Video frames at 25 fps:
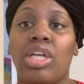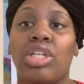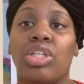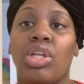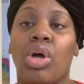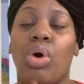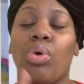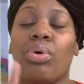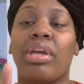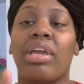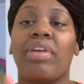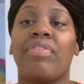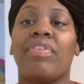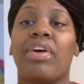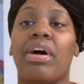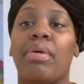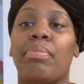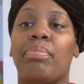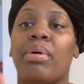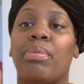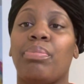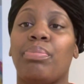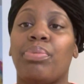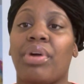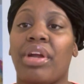Don't give up,
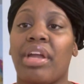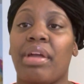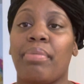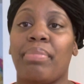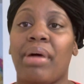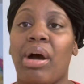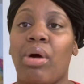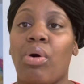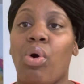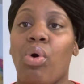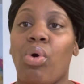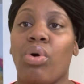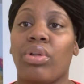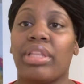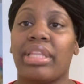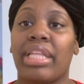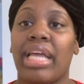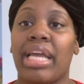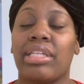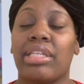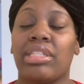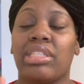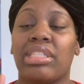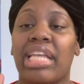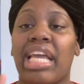but pray about all
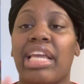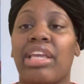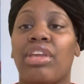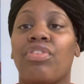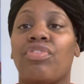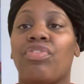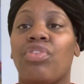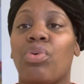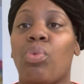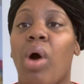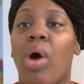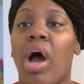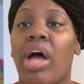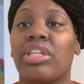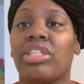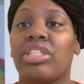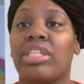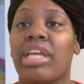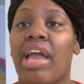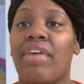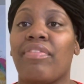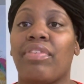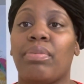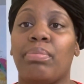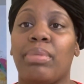things. Thank you for watching.
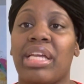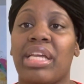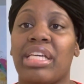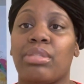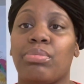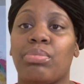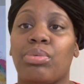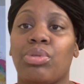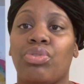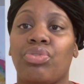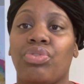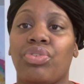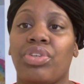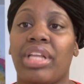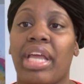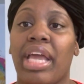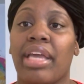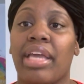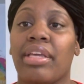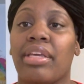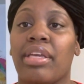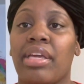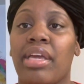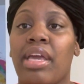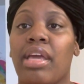Have a blessed, beautiful
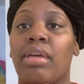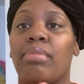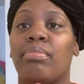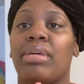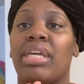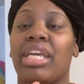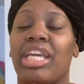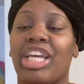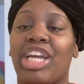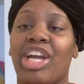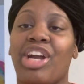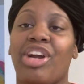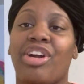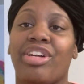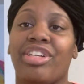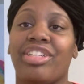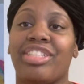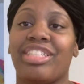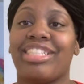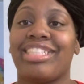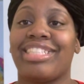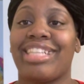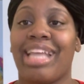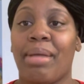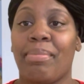day. Be
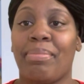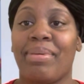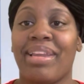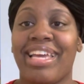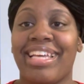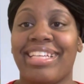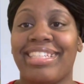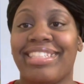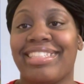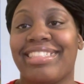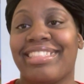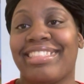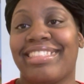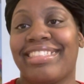encouraged. Stay blessed.